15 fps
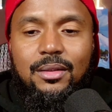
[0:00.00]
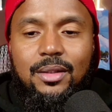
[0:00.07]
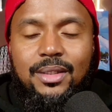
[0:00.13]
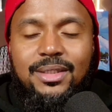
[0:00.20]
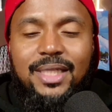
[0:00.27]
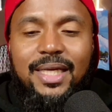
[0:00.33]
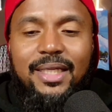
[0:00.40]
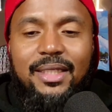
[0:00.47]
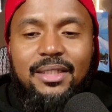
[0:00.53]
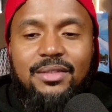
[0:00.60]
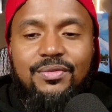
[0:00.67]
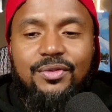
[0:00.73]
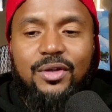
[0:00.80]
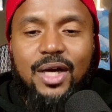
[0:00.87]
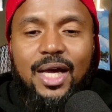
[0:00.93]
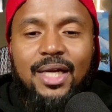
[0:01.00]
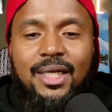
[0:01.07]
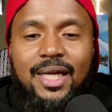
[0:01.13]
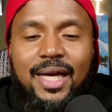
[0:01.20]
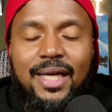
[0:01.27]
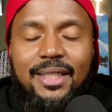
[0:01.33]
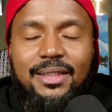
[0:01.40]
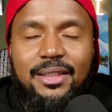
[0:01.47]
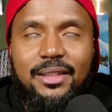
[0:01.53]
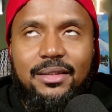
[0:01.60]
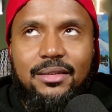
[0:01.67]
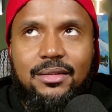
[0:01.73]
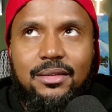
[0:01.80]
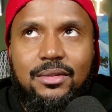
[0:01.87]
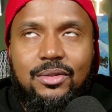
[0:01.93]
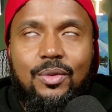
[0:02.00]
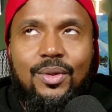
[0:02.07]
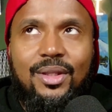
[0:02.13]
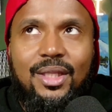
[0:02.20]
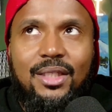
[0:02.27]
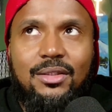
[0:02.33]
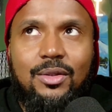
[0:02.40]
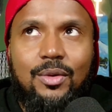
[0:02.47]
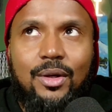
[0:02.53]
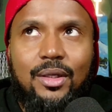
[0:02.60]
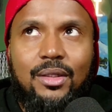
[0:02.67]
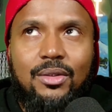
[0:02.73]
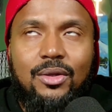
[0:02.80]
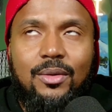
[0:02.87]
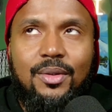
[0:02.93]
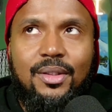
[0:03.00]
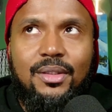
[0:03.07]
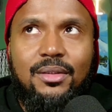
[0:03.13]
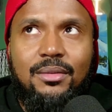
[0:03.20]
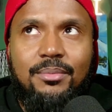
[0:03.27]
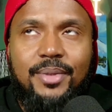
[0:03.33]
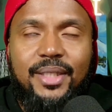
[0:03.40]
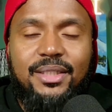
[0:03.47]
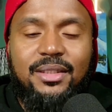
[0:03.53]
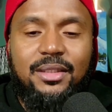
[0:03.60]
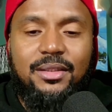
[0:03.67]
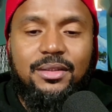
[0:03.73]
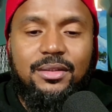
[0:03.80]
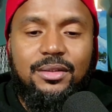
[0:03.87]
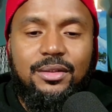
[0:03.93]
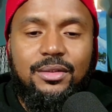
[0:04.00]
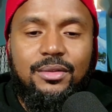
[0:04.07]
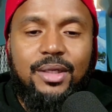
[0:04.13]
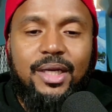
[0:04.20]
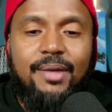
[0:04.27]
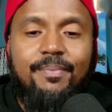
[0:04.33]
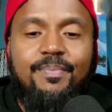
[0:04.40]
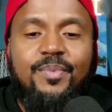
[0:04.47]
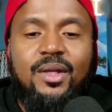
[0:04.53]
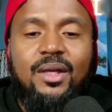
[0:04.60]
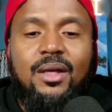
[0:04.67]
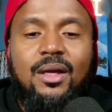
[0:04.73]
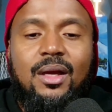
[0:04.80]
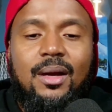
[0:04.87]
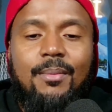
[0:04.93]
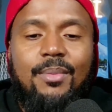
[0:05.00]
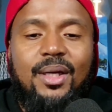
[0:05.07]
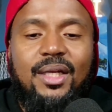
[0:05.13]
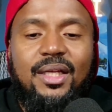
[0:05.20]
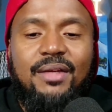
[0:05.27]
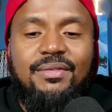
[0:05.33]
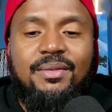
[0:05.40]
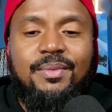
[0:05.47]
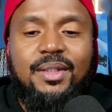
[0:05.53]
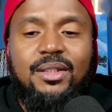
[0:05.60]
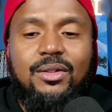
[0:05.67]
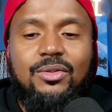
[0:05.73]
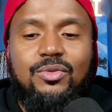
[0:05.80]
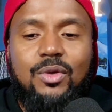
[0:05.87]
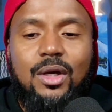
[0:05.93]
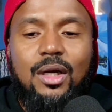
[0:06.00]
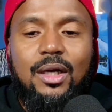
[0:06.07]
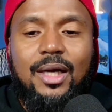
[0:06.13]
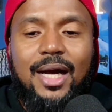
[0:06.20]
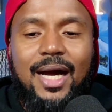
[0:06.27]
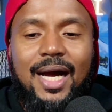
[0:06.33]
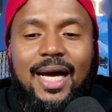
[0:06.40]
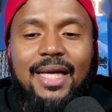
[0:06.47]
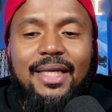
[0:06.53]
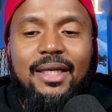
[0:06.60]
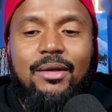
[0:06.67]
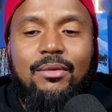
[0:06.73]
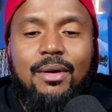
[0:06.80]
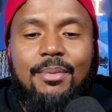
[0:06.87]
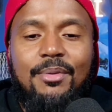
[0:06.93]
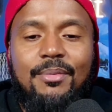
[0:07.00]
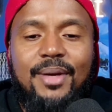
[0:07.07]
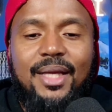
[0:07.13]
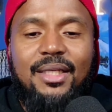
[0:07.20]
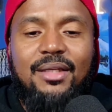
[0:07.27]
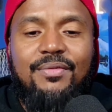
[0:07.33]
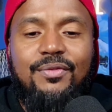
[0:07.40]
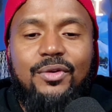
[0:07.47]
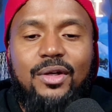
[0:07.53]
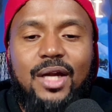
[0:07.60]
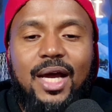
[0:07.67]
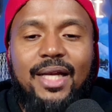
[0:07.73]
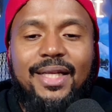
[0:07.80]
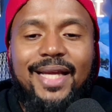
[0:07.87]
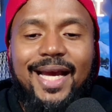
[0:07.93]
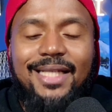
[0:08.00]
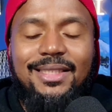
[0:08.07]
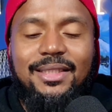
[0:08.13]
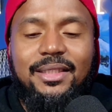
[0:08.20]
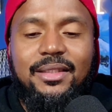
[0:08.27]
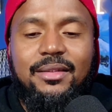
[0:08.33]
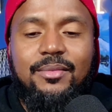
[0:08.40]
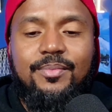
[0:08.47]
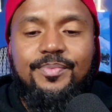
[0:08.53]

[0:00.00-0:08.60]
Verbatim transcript: It's like it's forgotten I exist. So when things are working, no one pays attention to you, right? But if something goes wrong, I get reprimanded for not catching it.